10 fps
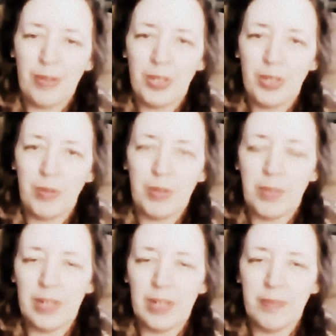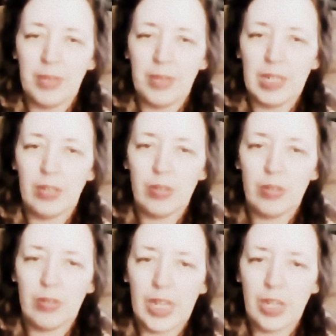so it might make it
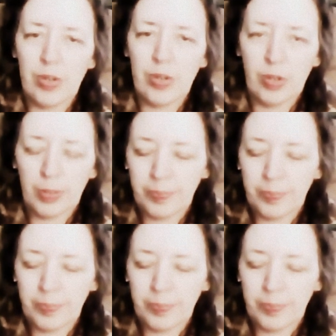look like your